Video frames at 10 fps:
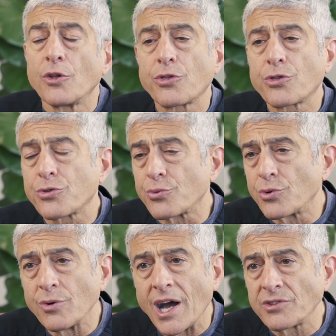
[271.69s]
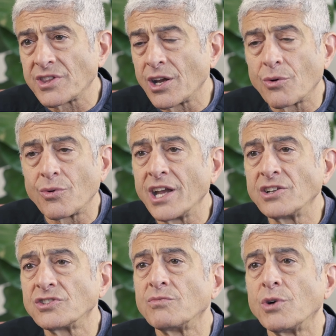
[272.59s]
throughout their
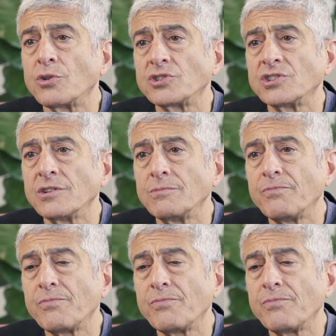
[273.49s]
range of motion.